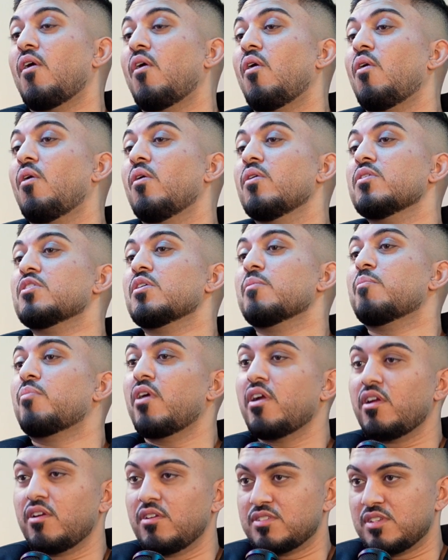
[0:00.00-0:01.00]
all your
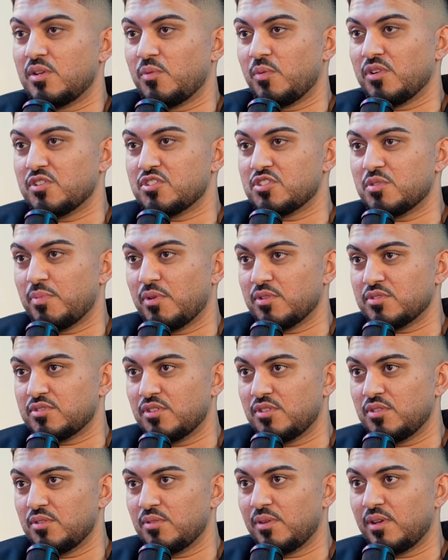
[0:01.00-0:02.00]
prayers that we're supposed to
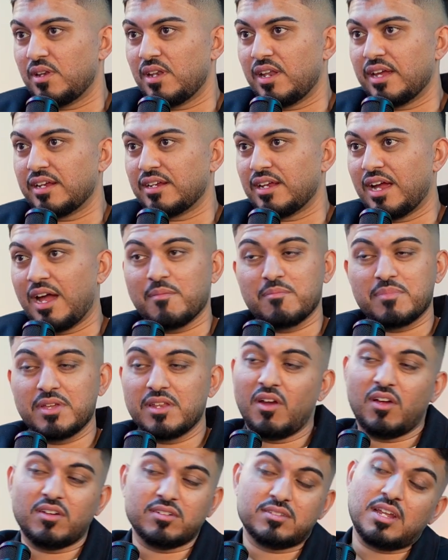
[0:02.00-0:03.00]
do. And like I've been
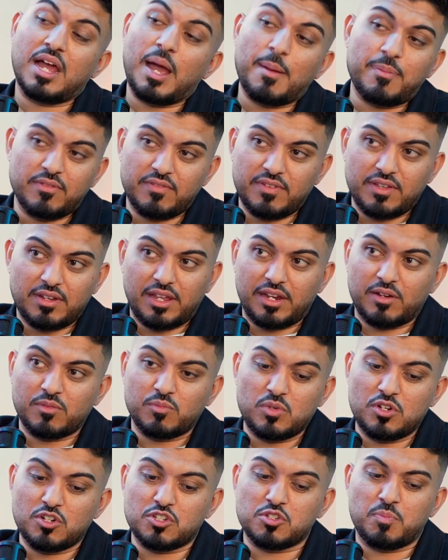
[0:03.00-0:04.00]
on top of it. Like
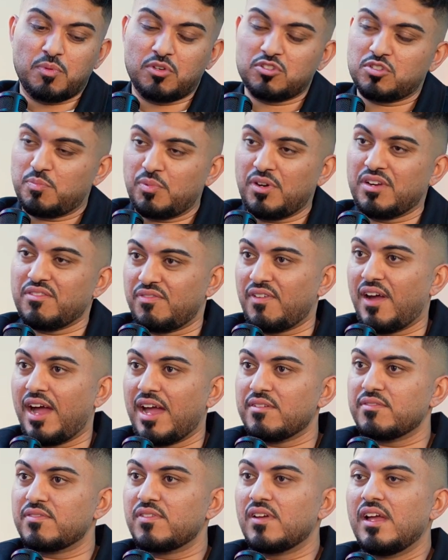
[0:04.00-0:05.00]
we're supposed to pray
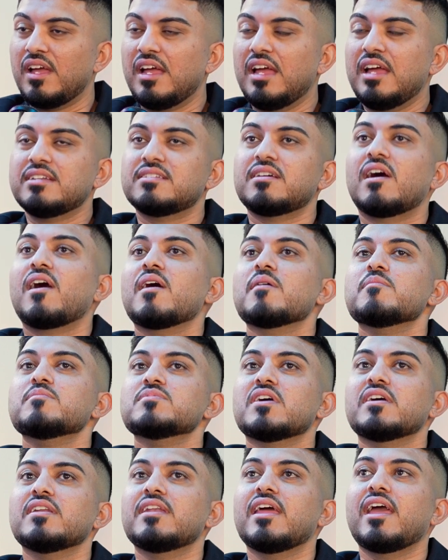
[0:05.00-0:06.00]
5 times
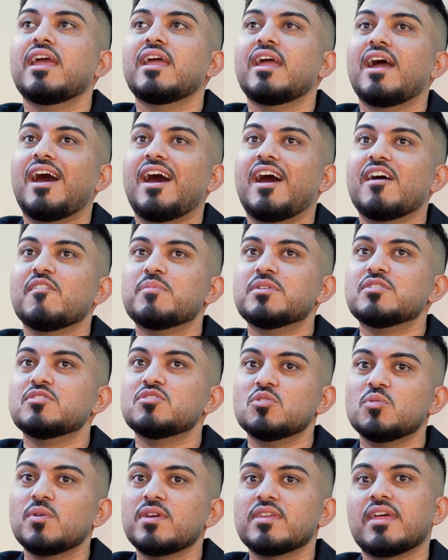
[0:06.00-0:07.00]
a day. I've been
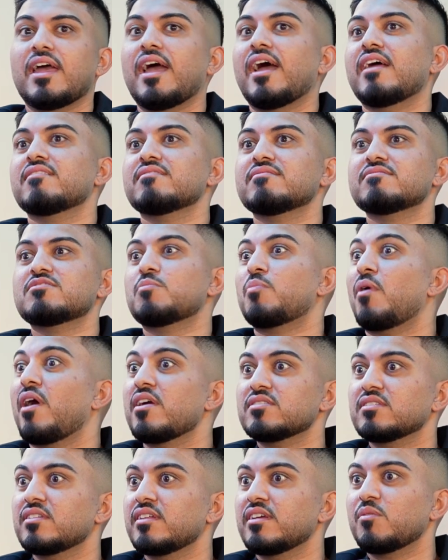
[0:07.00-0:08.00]
doing that,
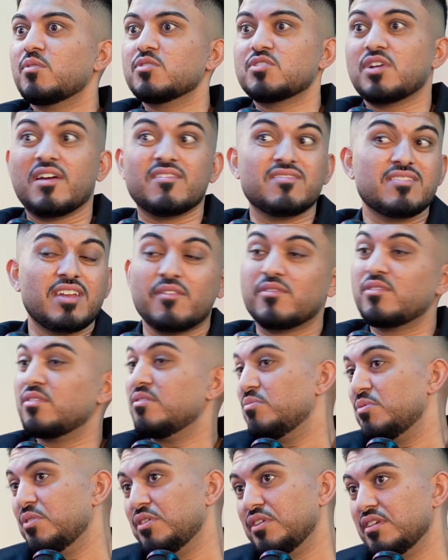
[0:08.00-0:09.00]
surprisingly, which I've never
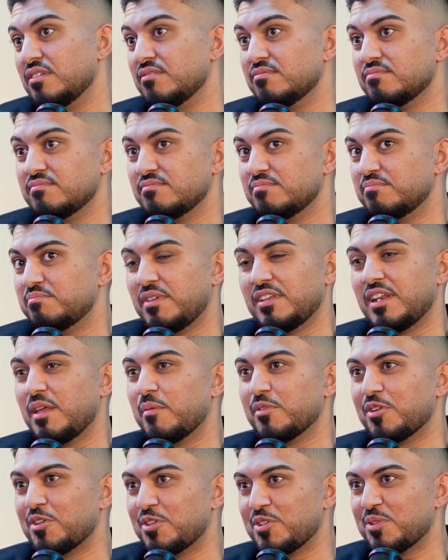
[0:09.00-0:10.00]
really been
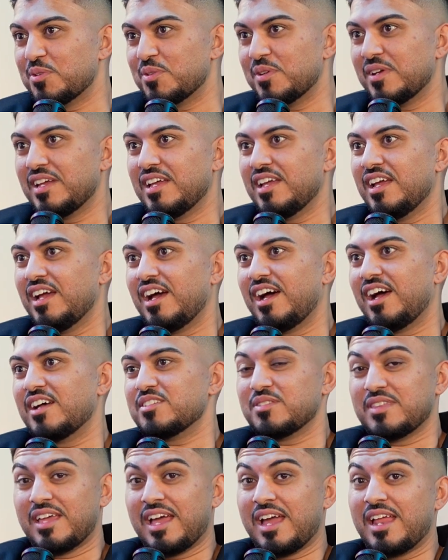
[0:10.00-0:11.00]
able to do.
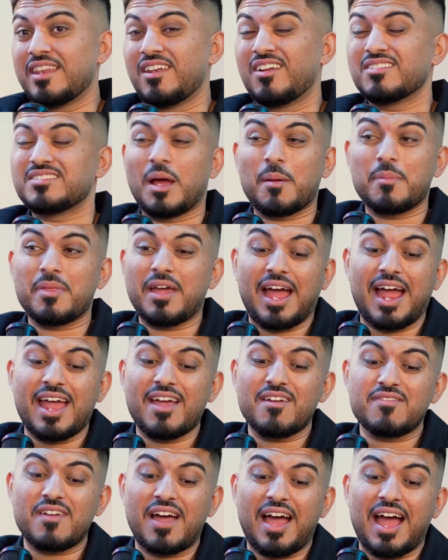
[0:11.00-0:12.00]
So that, and on top of that,
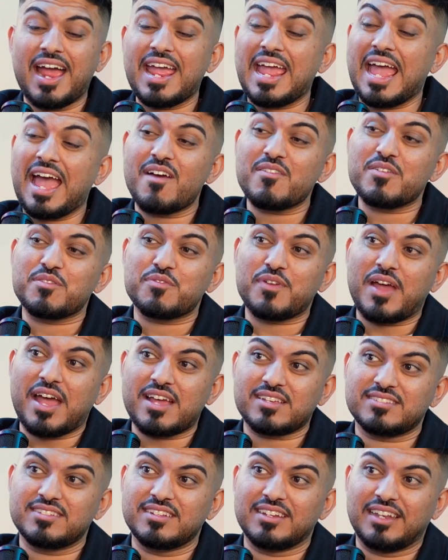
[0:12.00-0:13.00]
I haven't
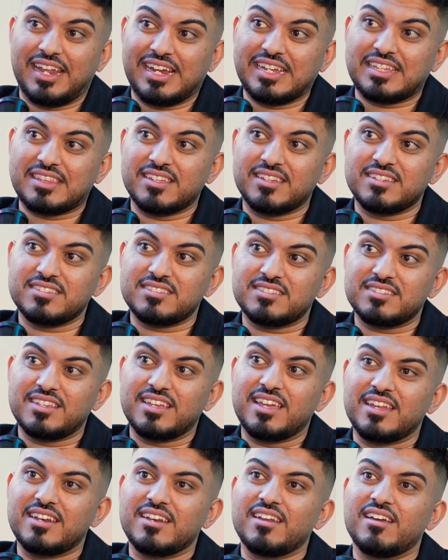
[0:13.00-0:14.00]
fasted like this
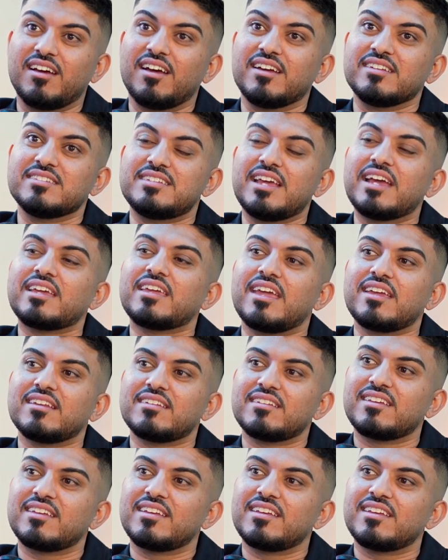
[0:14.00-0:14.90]
in a decade.